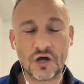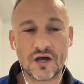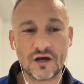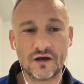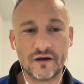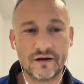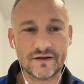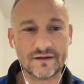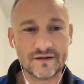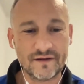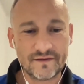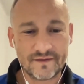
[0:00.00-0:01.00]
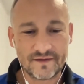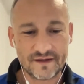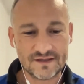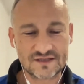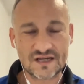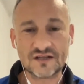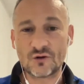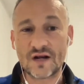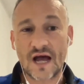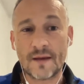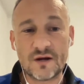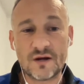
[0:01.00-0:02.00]
uh, in Central
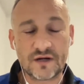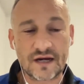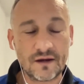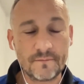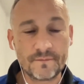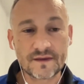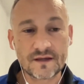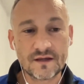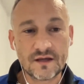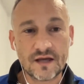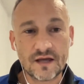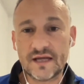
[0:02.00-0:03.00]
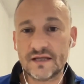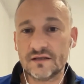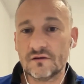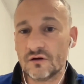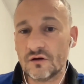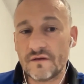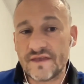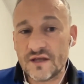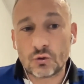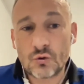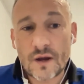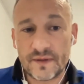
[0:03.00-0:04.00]
America, and they know
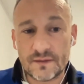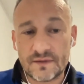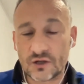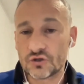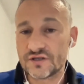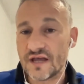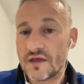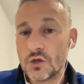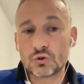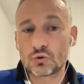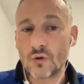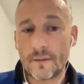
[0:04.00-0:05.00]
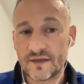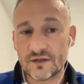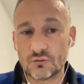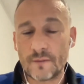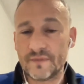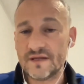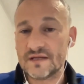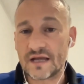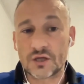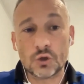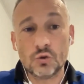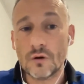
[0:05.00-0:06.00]
Rappi because they use Rappi. Rappi is
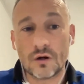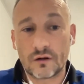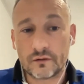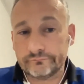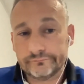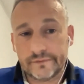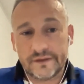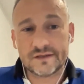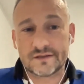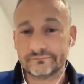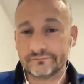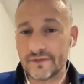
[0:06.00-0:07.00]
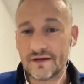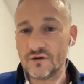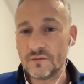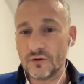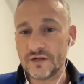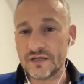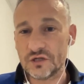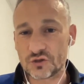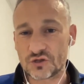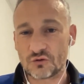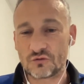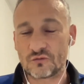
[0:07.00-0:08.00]
like Uber. Is everybody
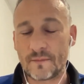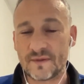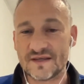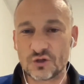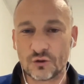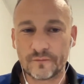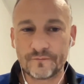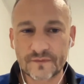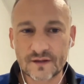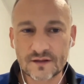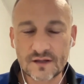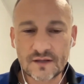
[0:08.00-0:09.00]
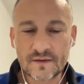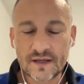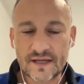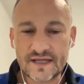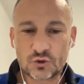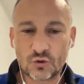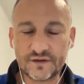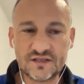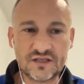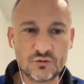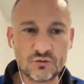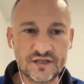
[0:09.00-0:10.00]
knows Rappi. So it's quite
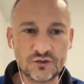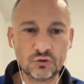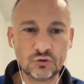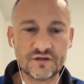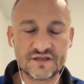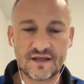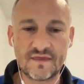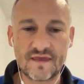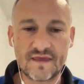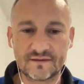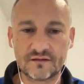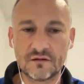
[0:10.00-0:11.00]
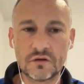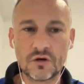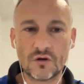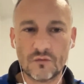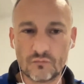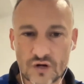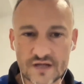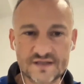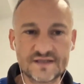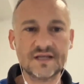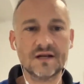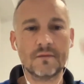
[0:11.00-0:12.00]
interesting to understand that
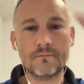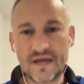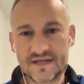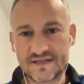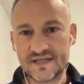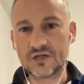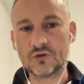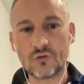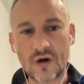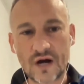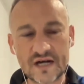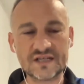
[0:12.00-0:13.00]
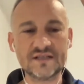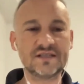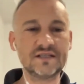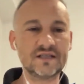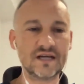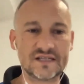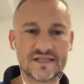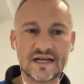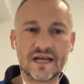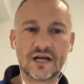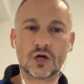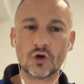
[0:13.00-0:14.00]
Brazil, Mexico, Argentina,
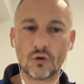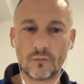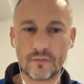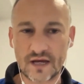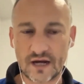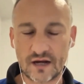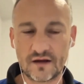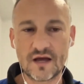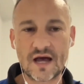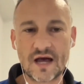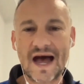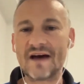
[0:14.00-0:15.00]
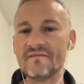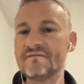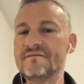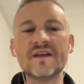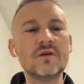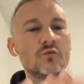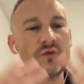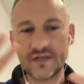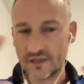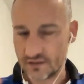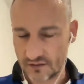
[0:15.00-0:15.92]
Chile, Colombia are very